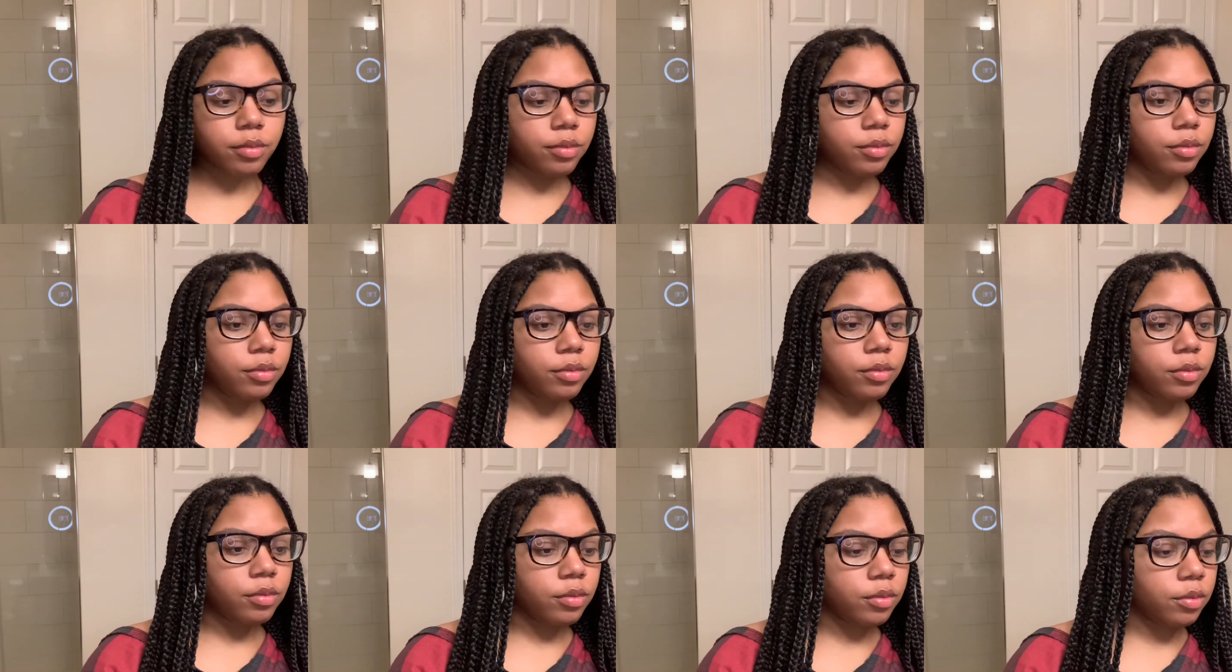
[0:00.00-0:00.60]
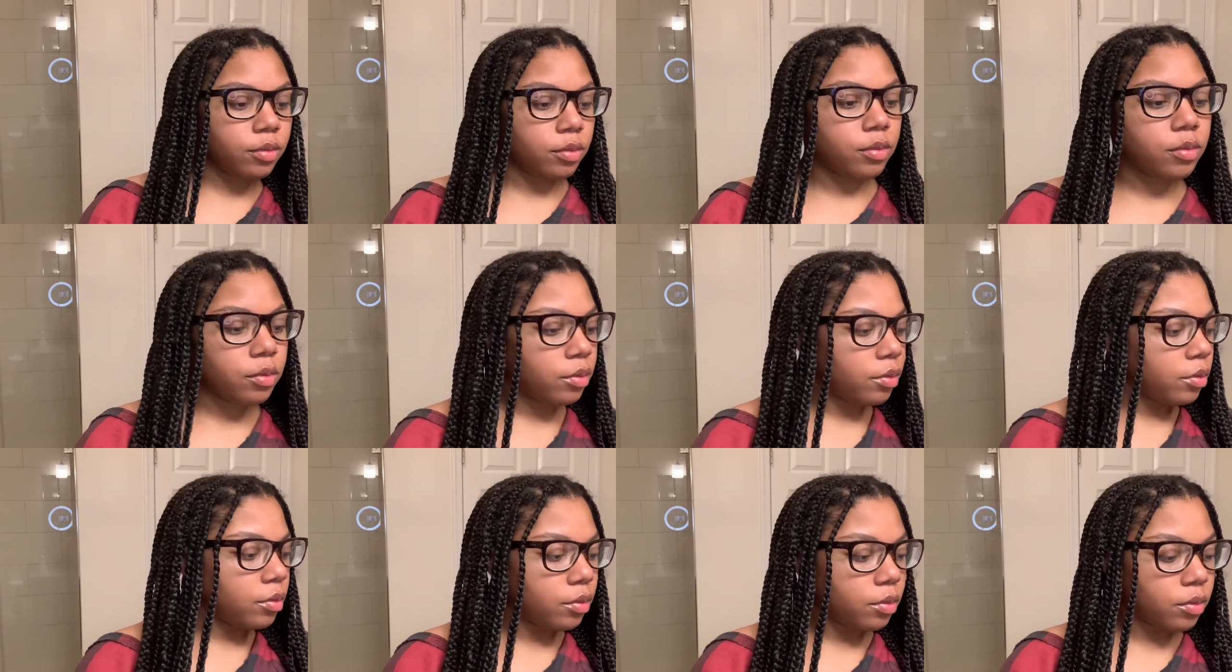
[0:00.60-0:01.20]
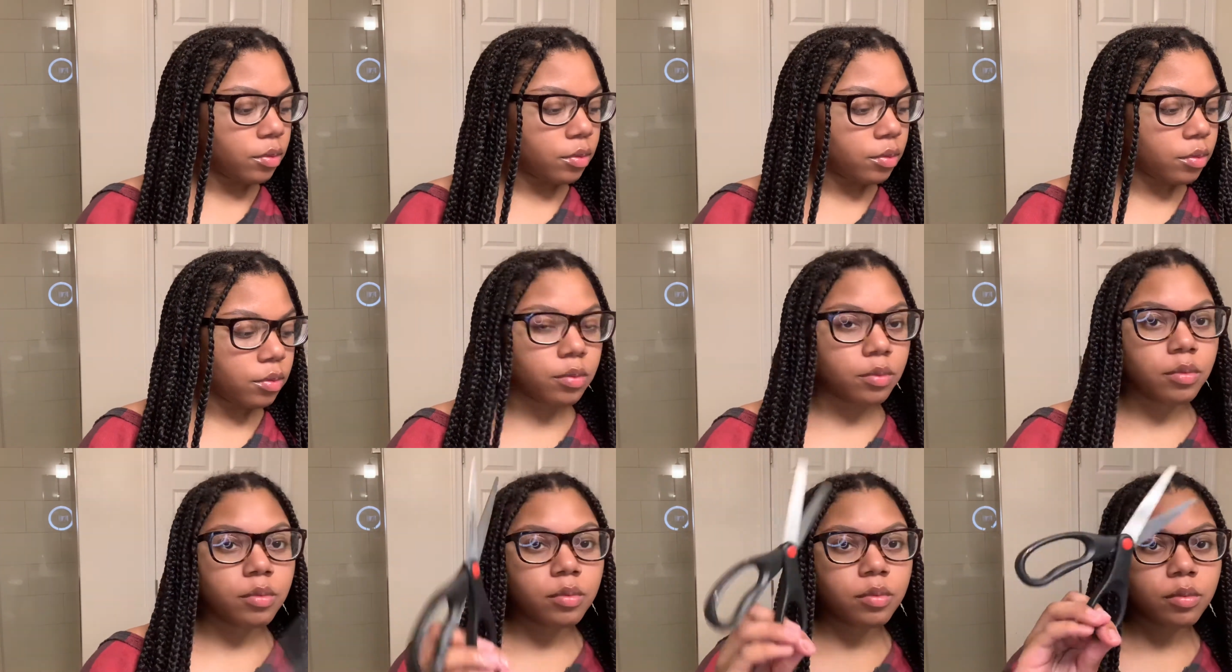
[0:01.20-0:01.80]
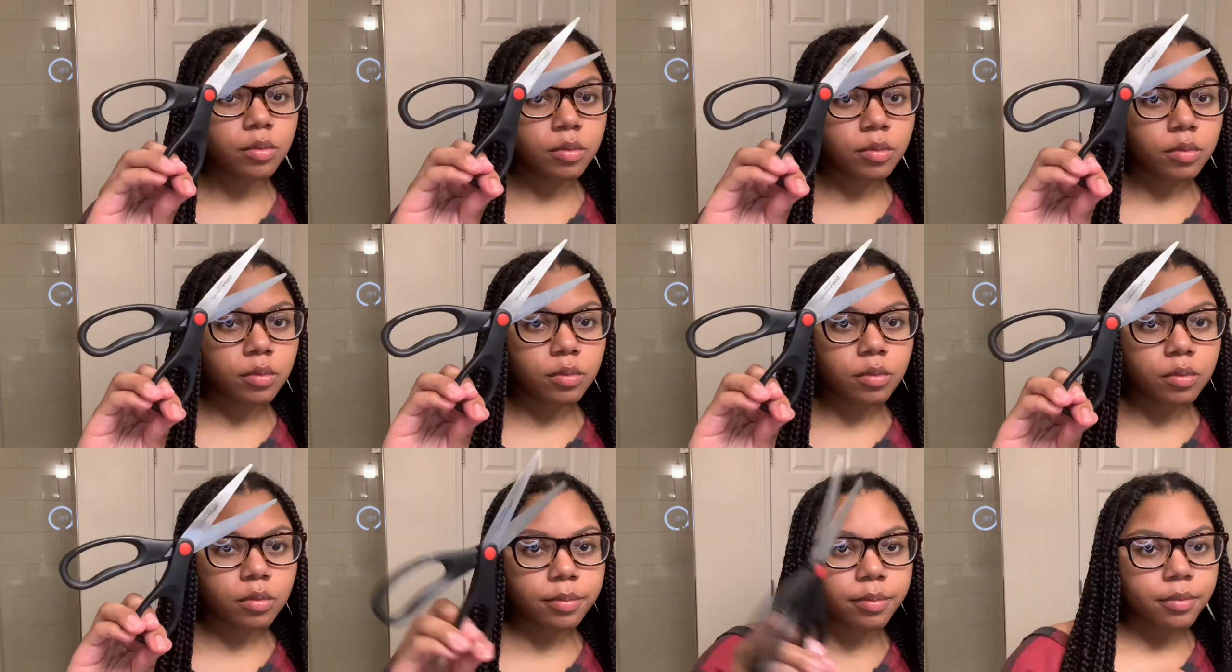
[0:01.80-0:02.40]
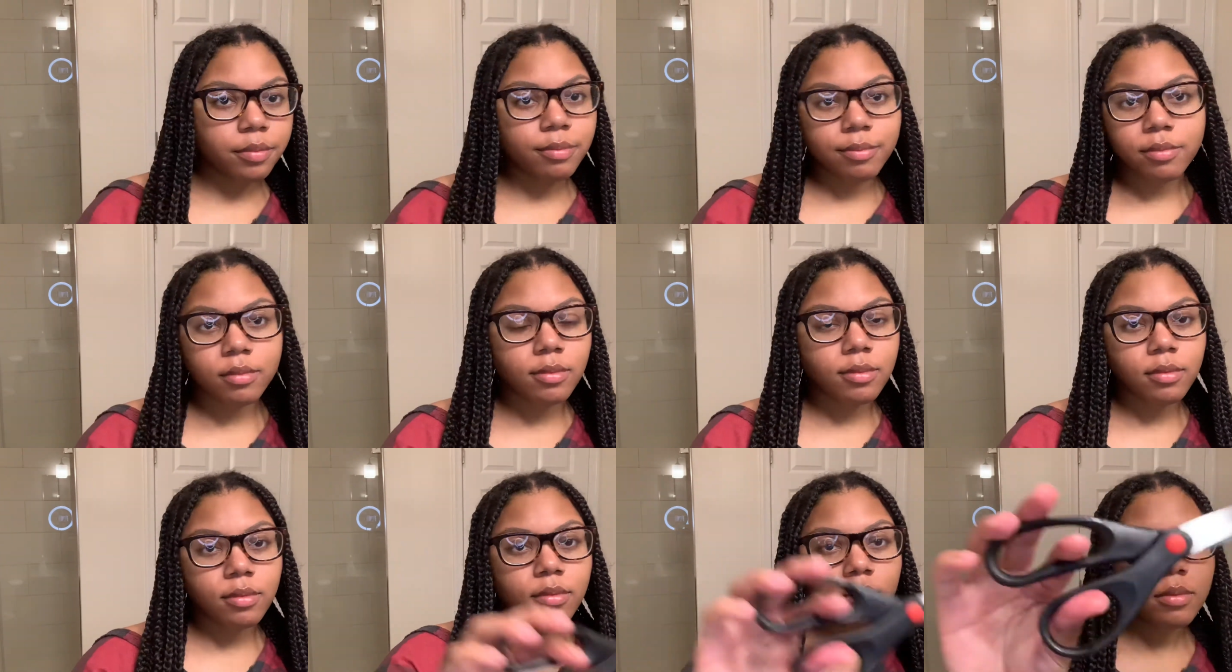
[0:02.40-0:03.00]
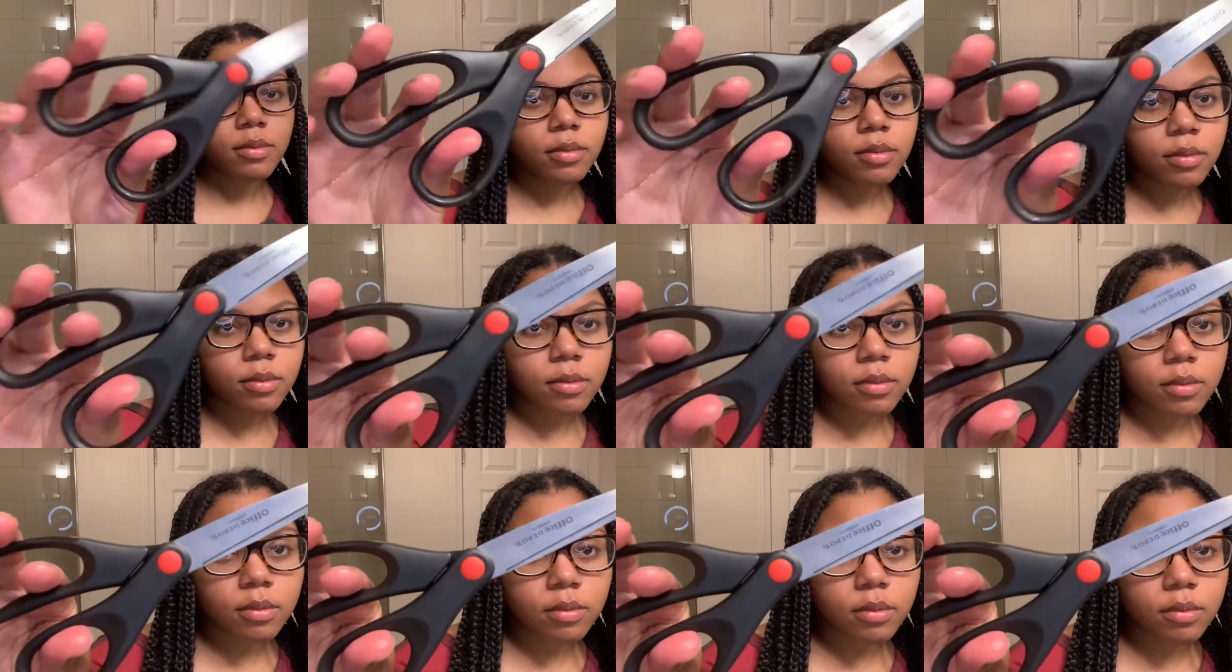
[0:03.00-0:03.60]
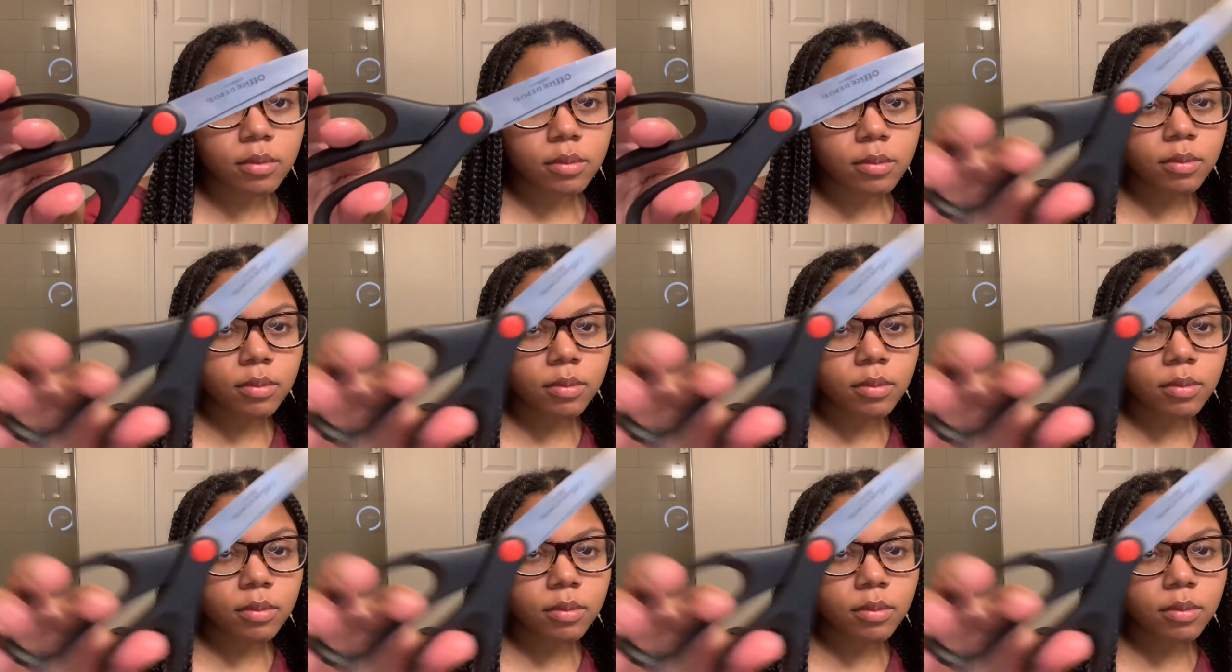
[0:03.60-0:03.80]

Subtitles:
I go ahead and start the cutting process. Now these